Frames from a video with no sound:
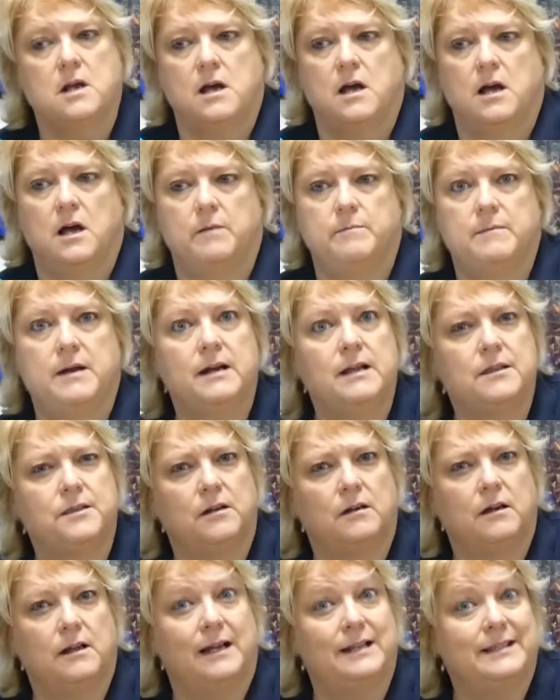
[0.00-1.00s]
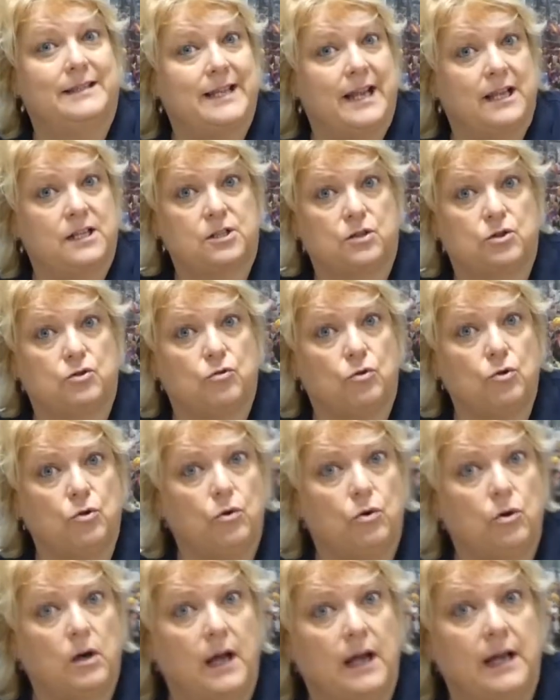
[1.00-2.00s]
anything like that, desk
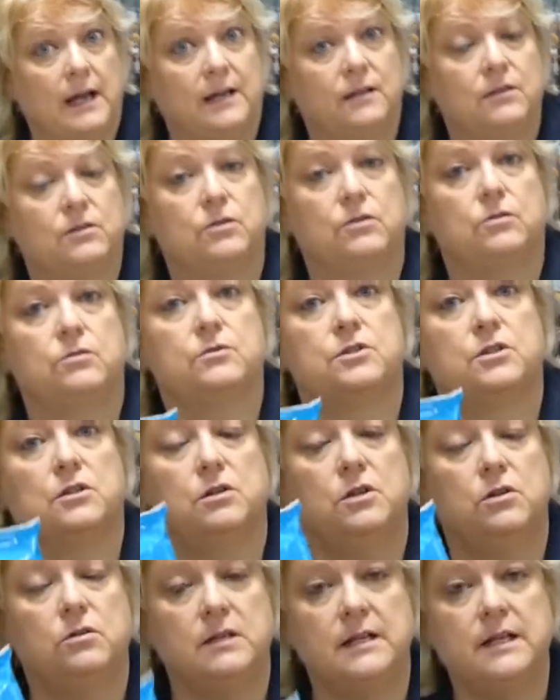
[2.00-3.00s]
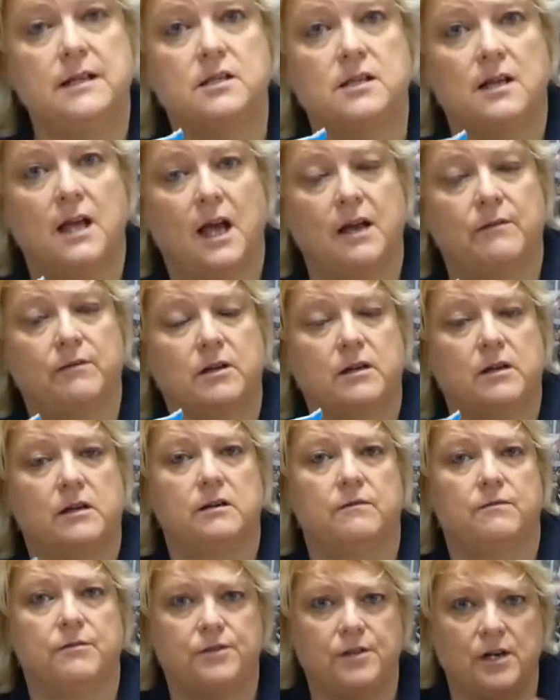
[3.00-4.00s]
drawer handles. So you need to have a kind
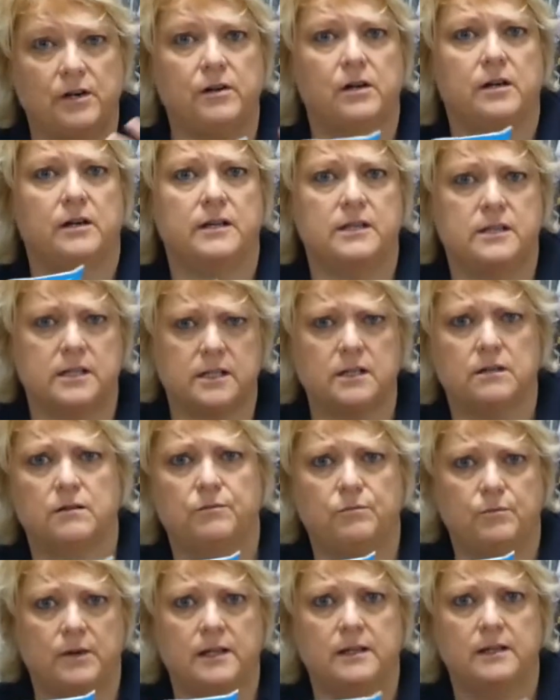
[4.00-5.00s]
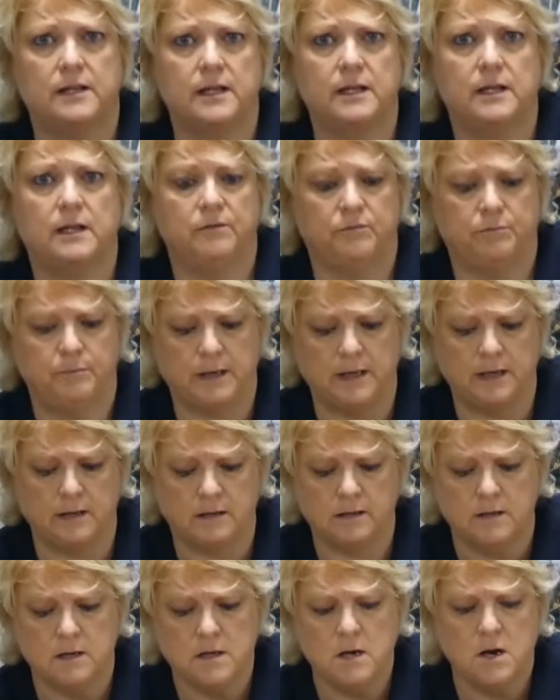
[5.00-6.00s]
of thorough idea of when they have
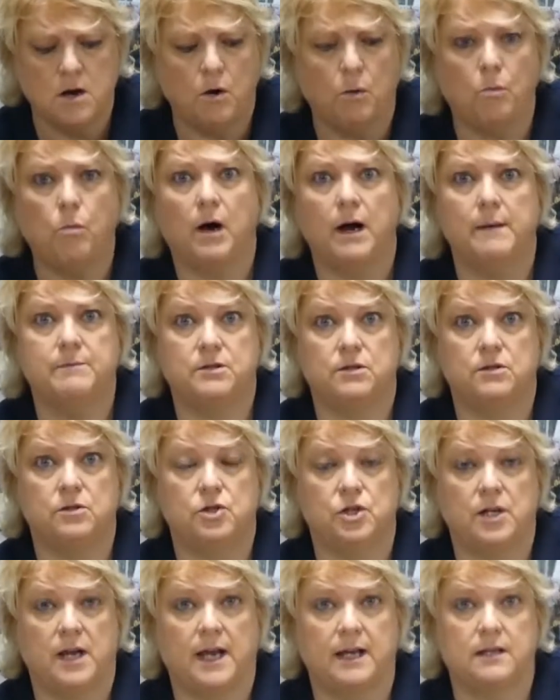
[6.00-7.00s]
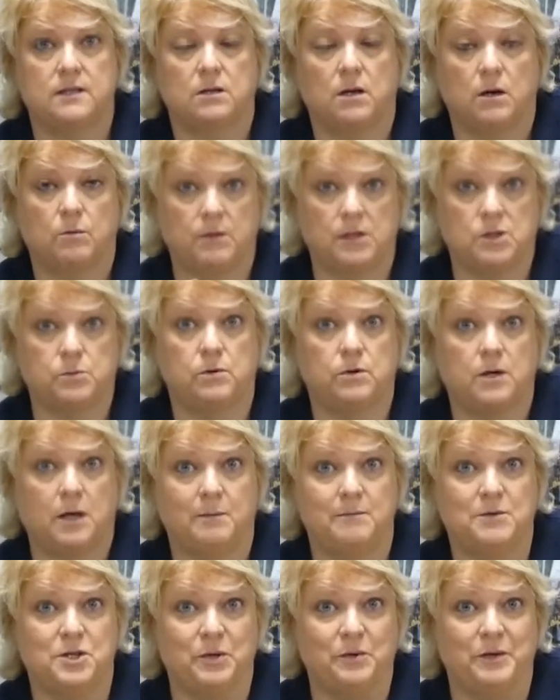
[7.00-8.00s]
been wiped and checked, which we'll
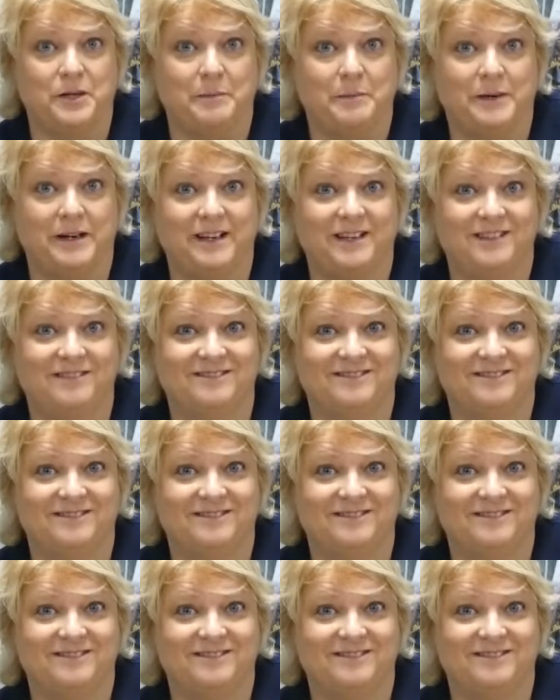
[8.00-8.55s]
come to in a minute.